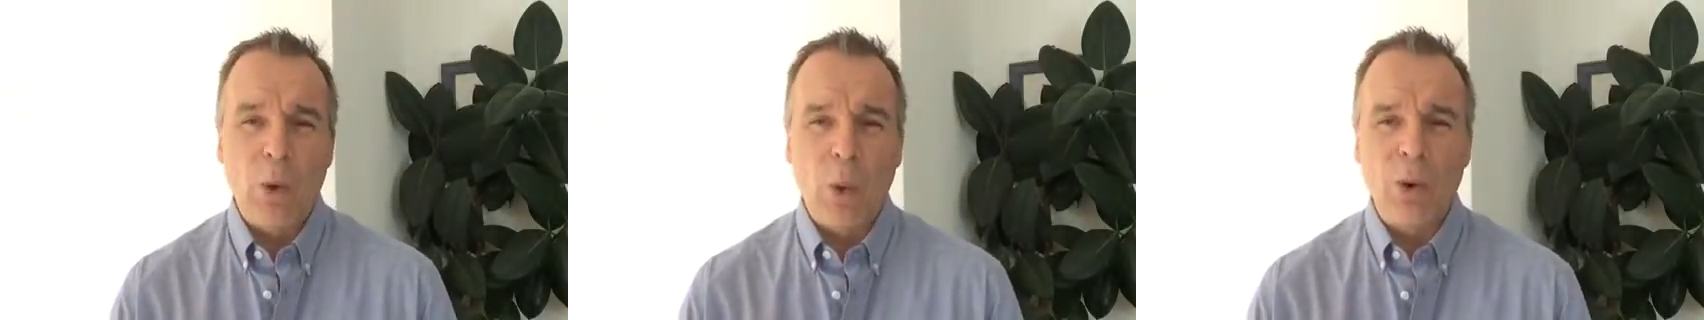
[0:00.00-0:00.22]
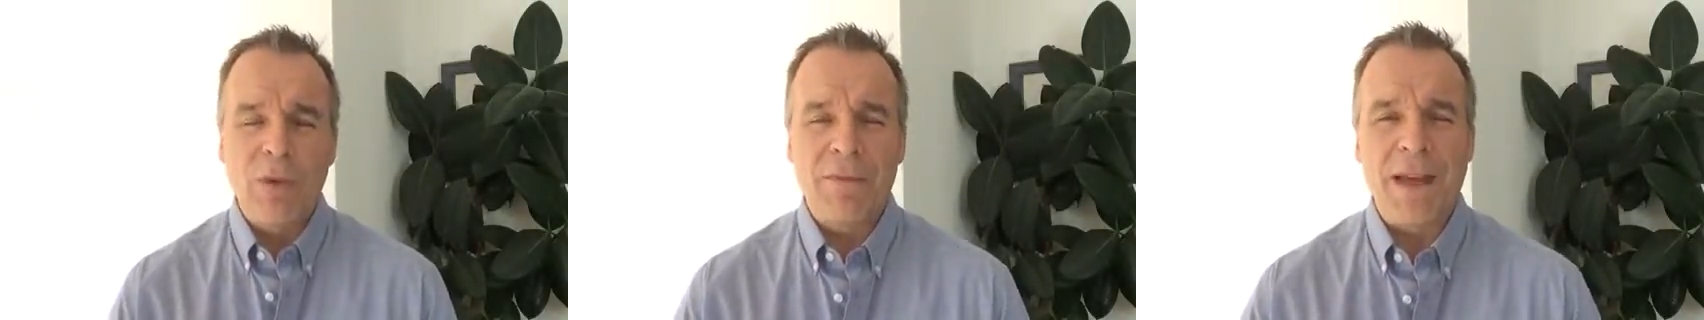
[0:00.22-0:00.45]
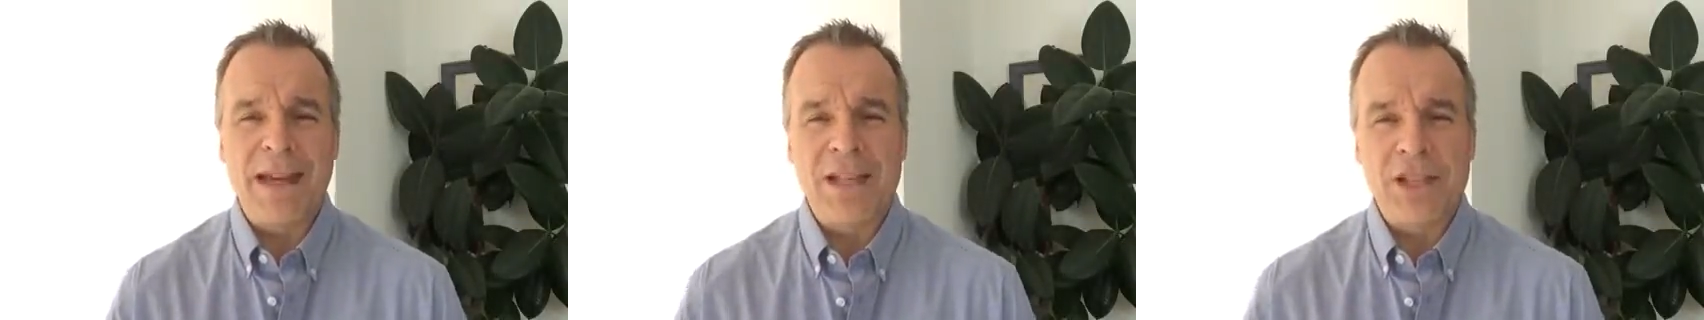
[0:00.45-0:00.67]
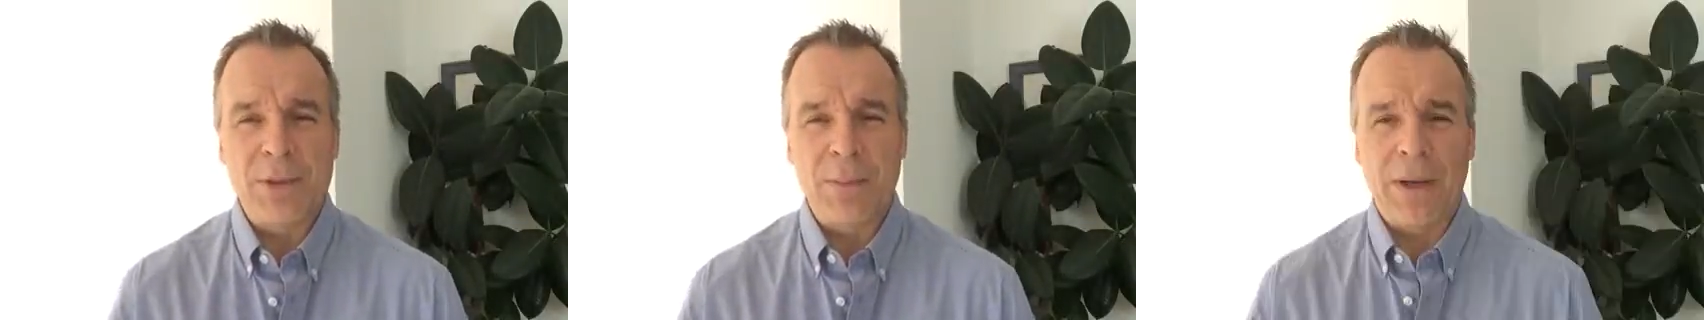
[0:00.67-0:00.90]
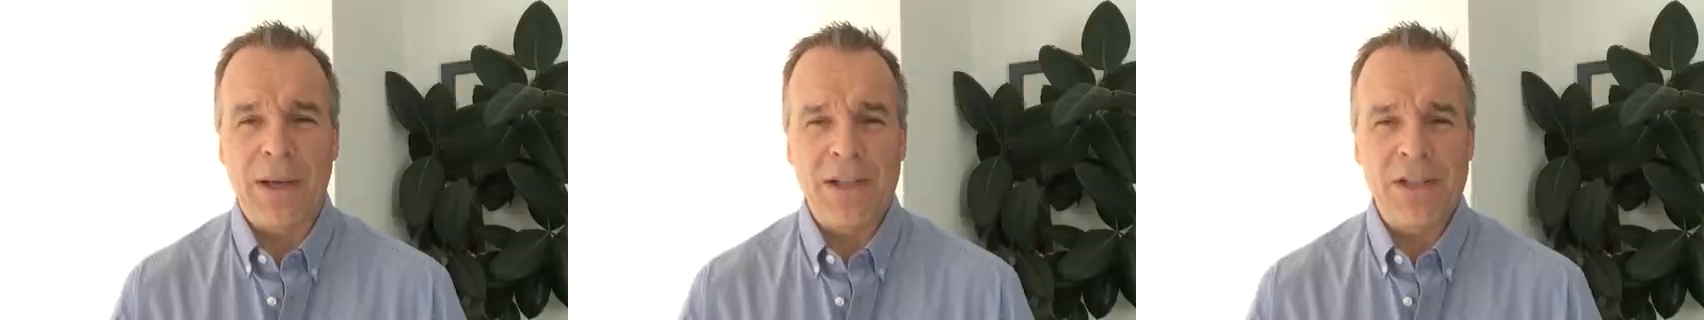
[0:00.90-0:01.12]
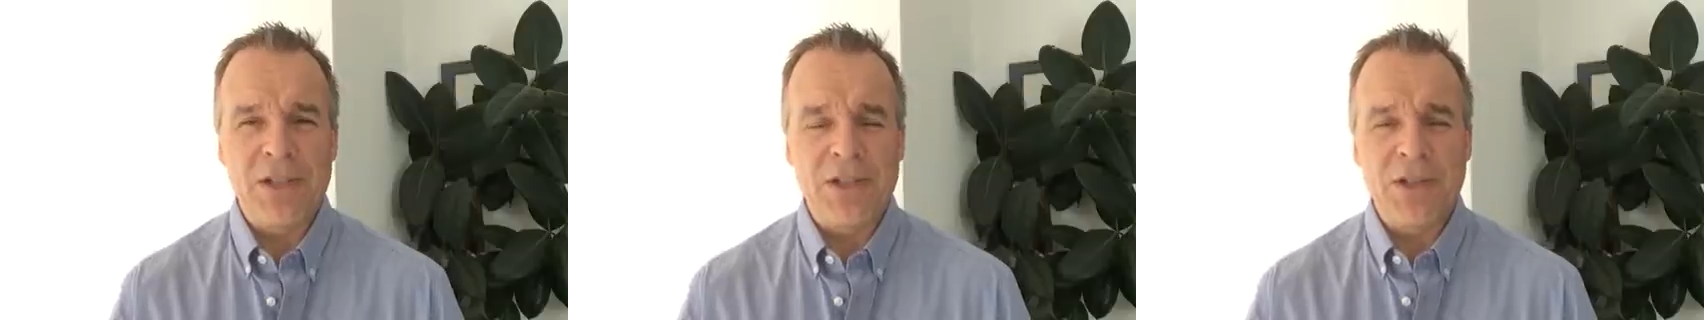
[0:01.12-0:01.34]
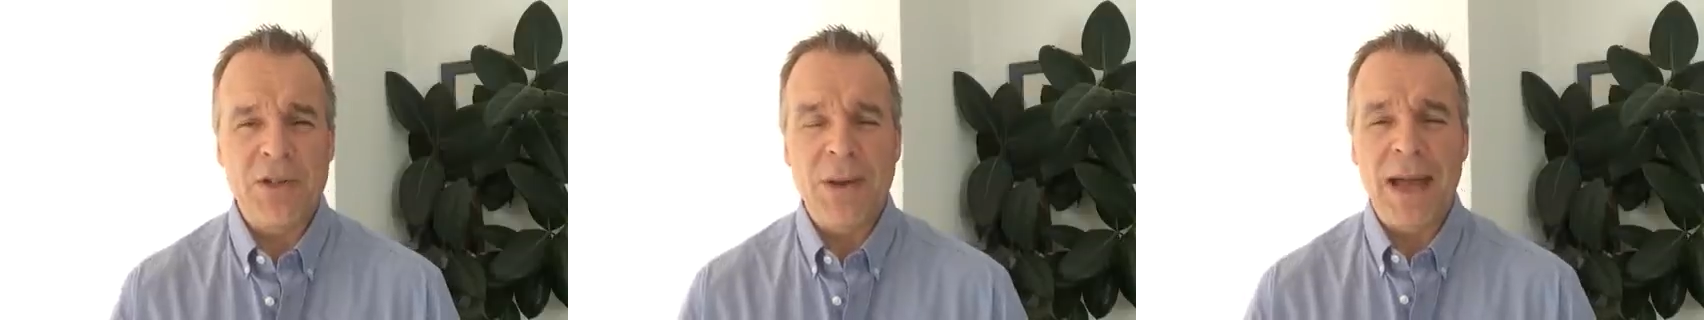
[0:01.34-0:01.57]
all of that is supplied
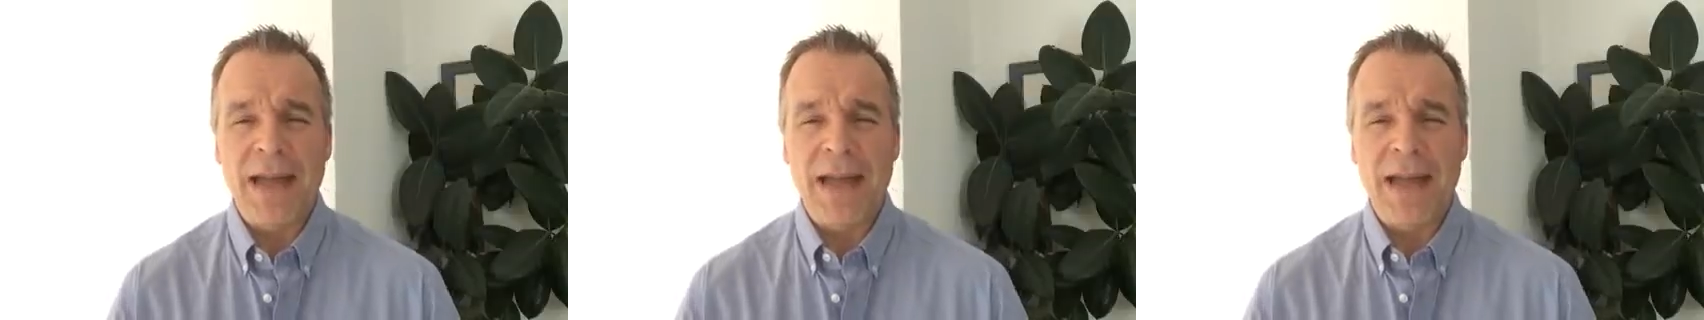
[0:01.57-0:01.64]
to you